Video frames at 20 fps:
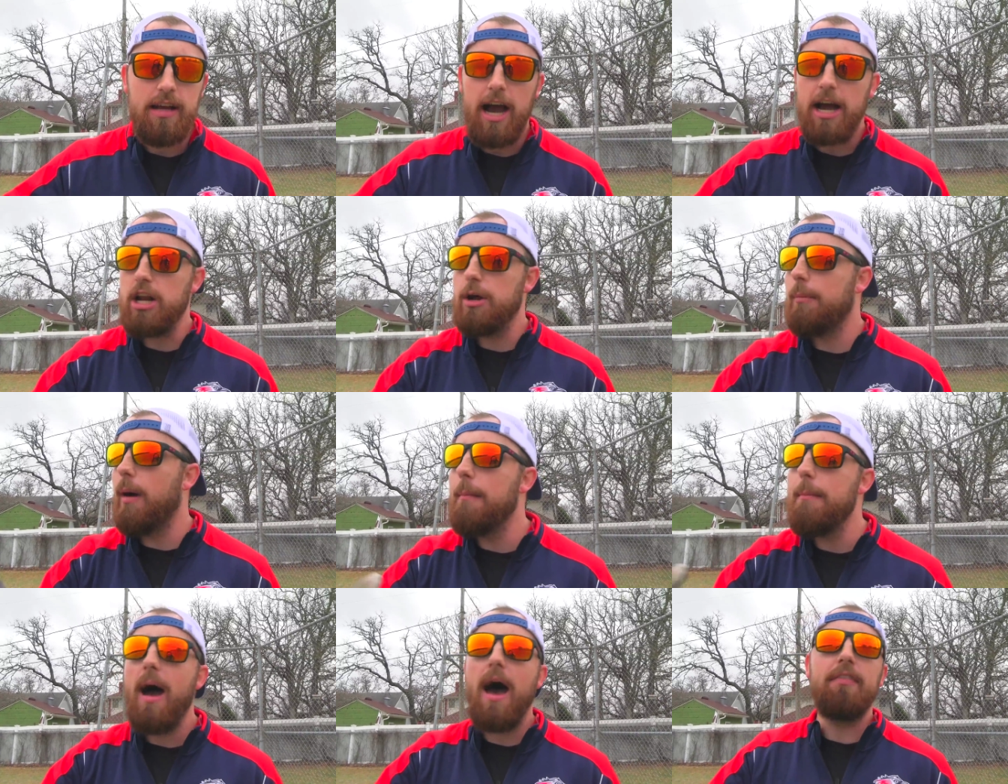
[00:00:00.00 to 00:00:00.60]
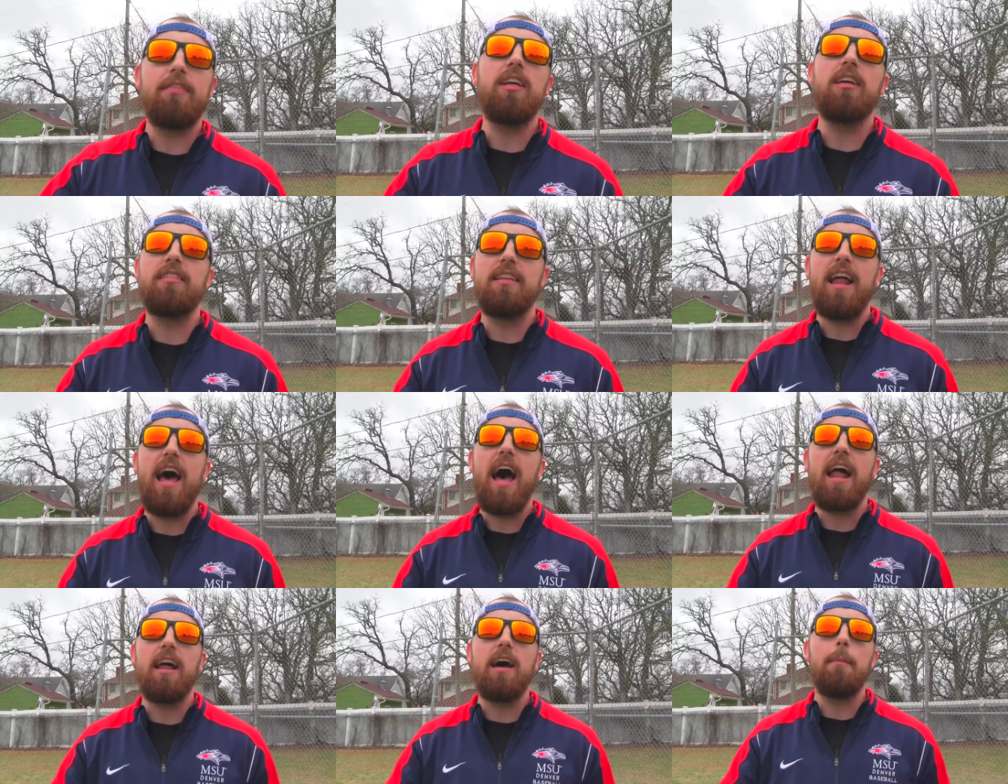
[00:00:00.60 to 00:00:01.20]
I know my math doesn't
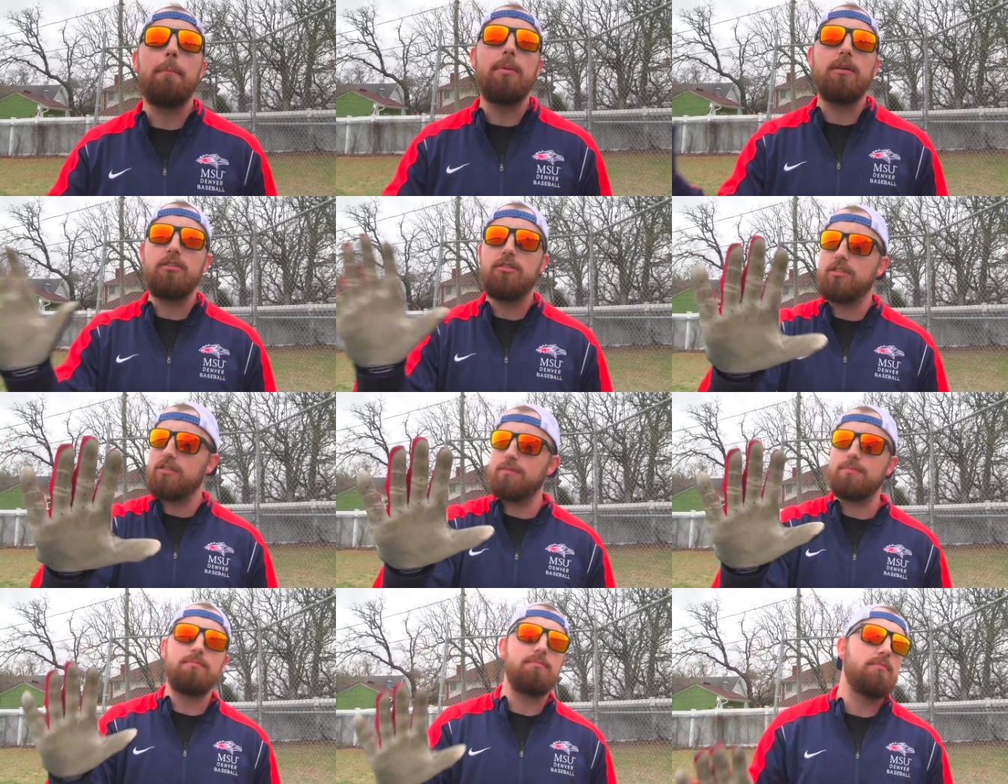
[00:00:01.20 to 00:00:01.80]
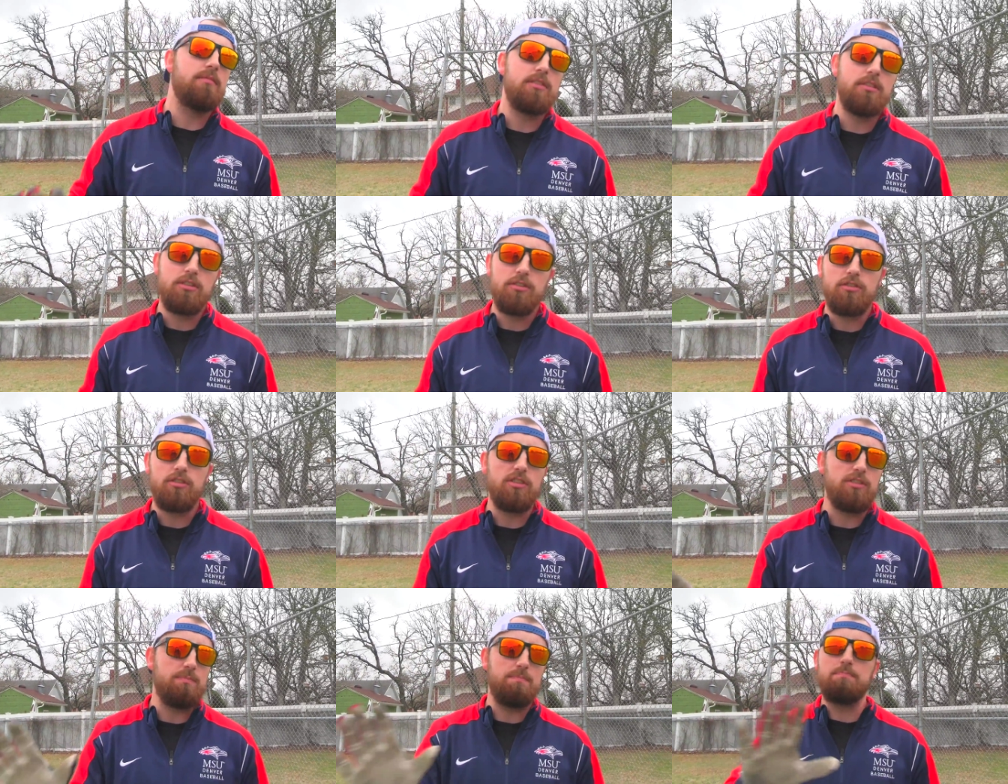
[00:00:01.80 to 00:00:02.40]
add up, but just,
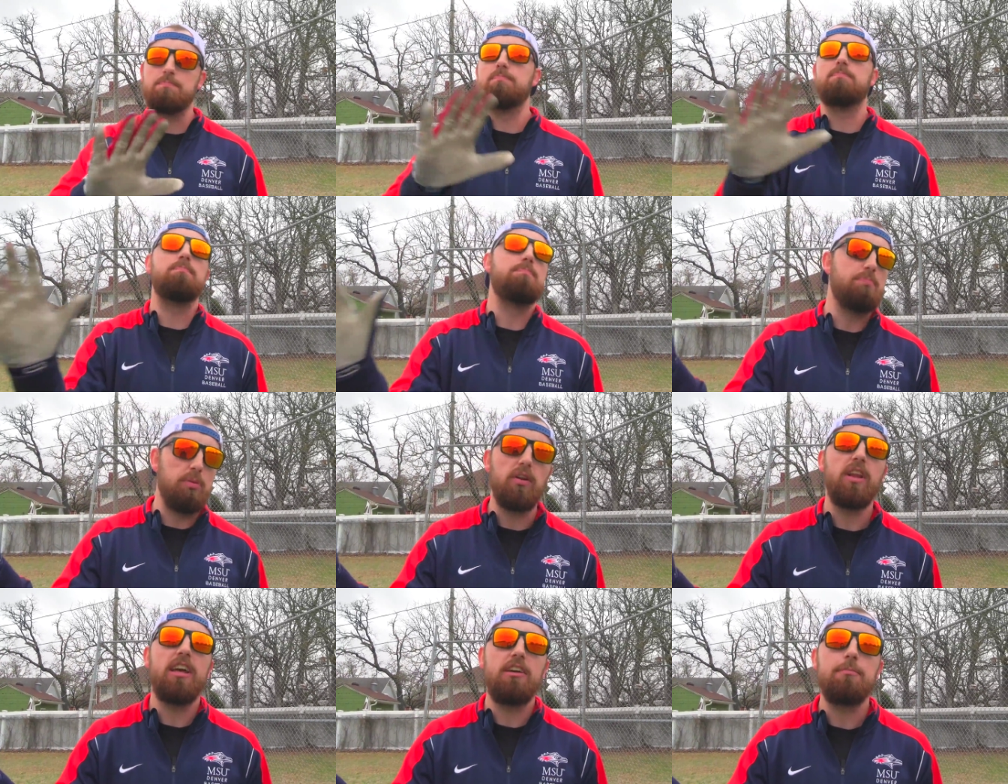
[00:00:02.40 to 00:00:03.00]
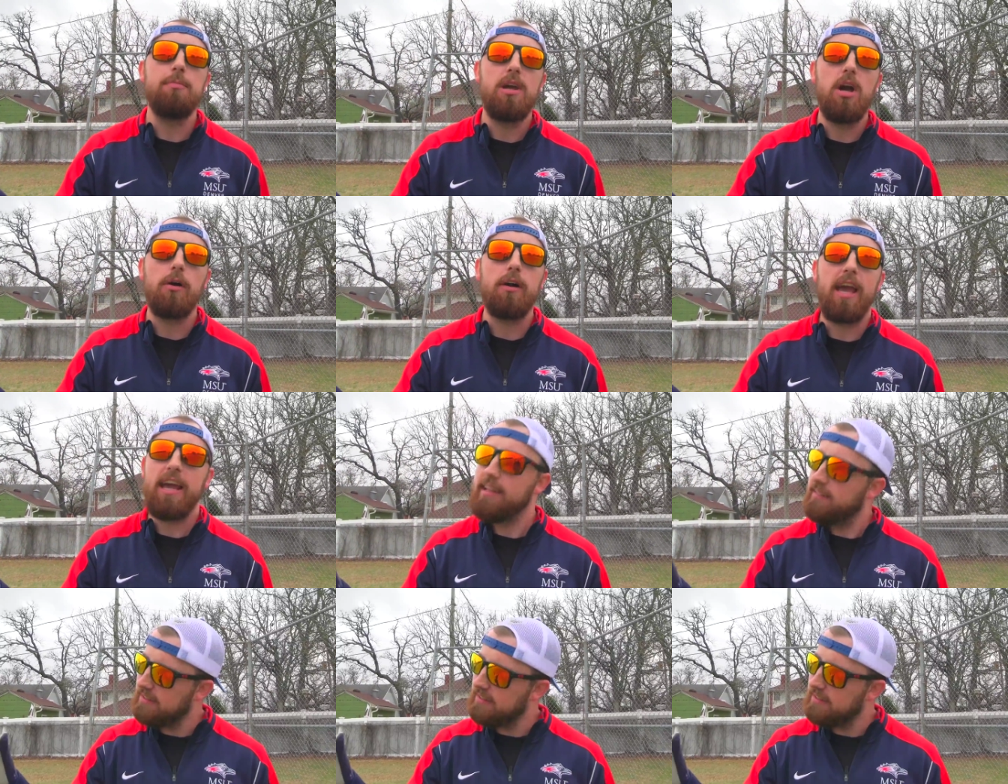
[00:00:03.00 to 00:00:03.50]
just believe me, okay?